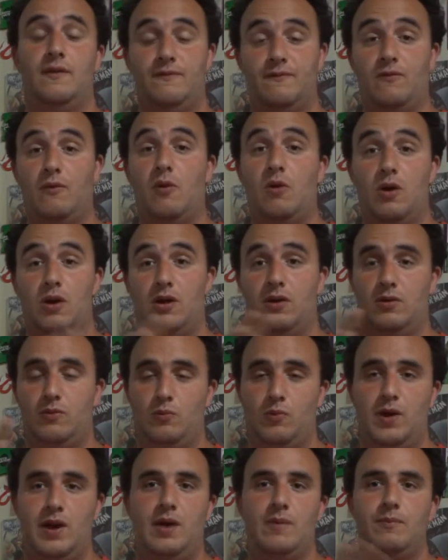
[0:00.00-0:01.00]
for
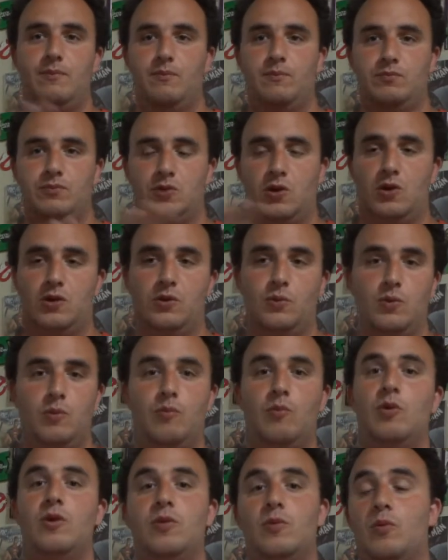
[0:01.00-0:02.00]
when I'm talking with
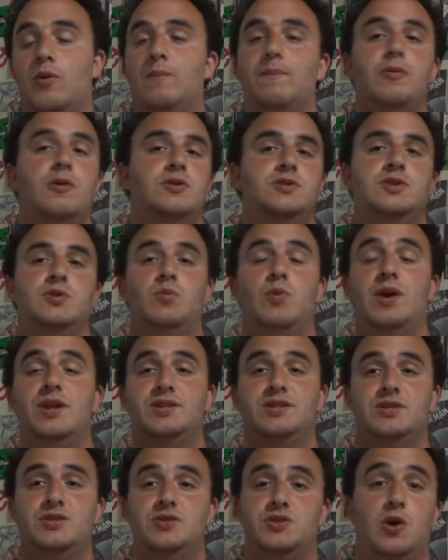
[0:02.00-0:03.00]
more than one person. When
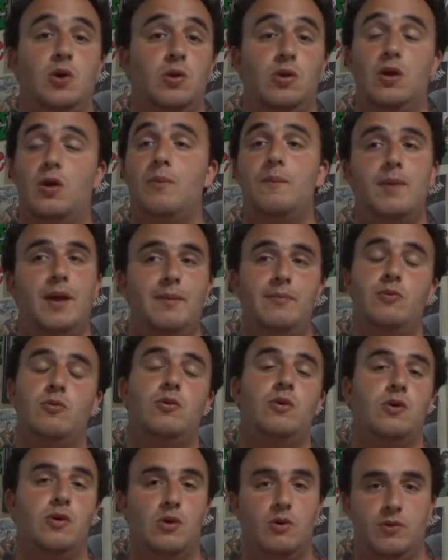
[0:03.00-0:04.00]
it's a solo, maybe
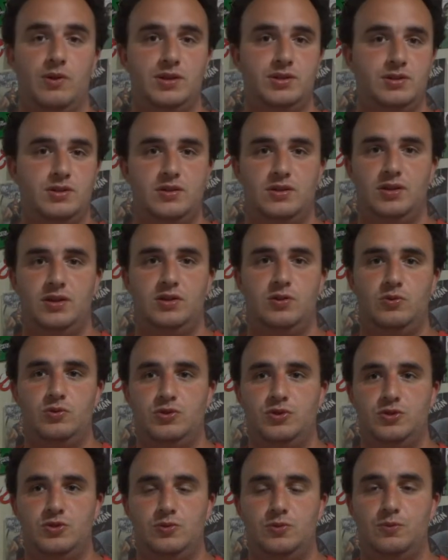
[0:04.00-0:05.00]
we'll go into the
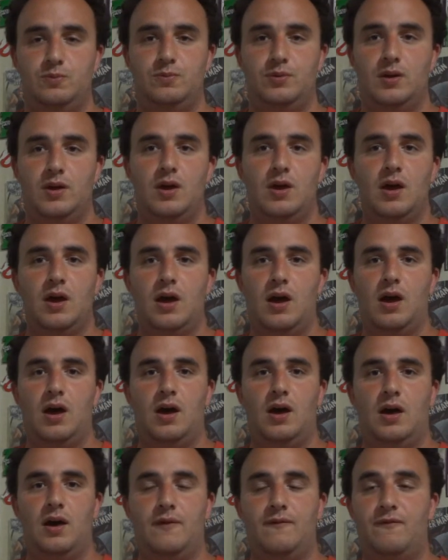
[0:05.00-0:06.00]
YouTube
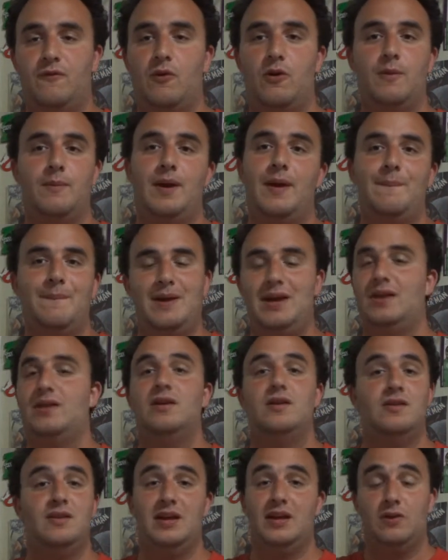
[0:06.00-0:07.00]
format
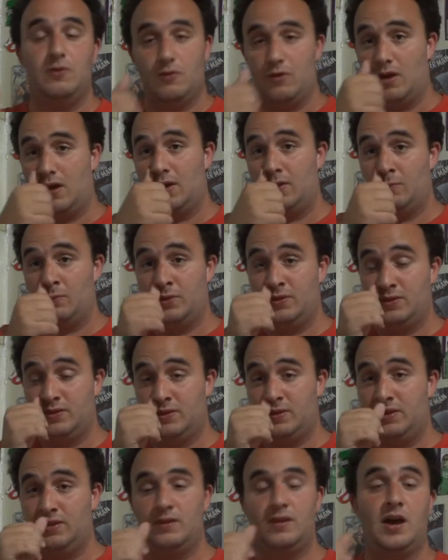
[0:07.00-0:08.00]
beta later on with
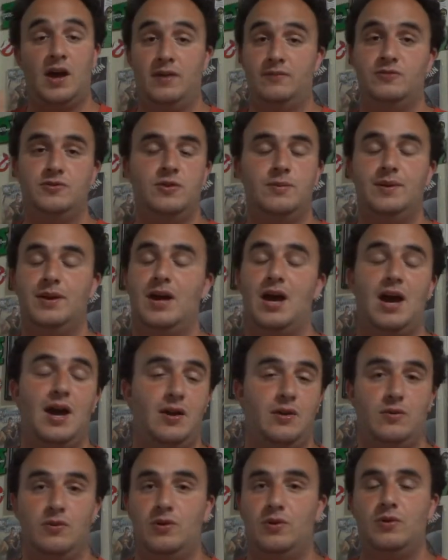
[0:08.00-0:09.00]
the live streaming. I
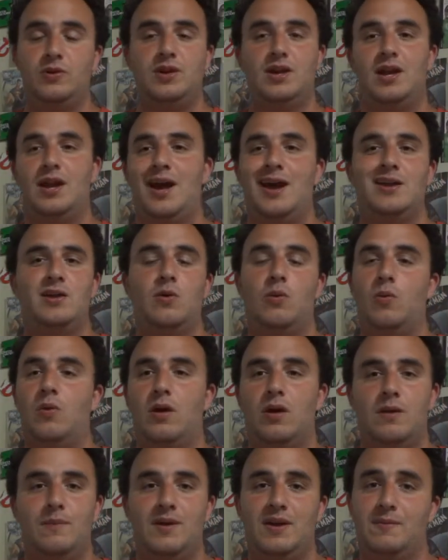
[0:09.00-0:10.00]
don't know yet. I don't
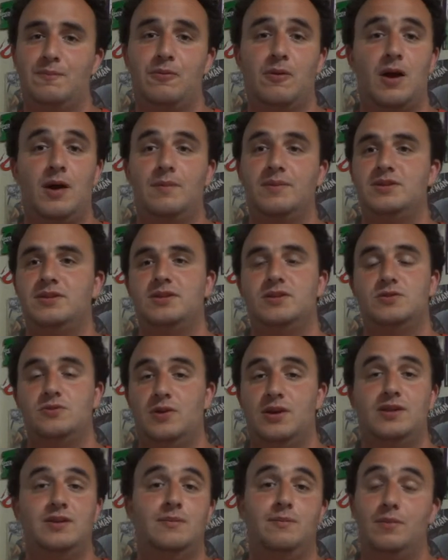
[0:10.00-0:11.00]
want to make promises or
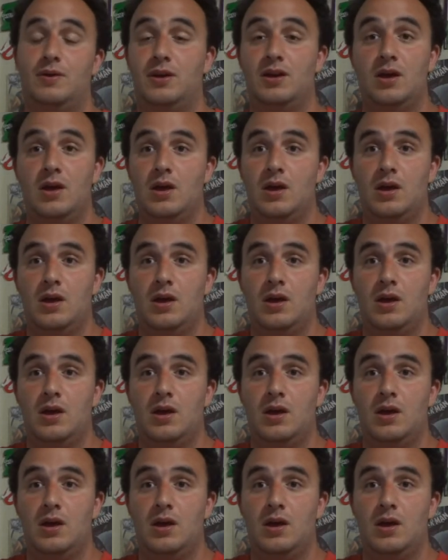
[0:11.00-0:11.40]
anything, but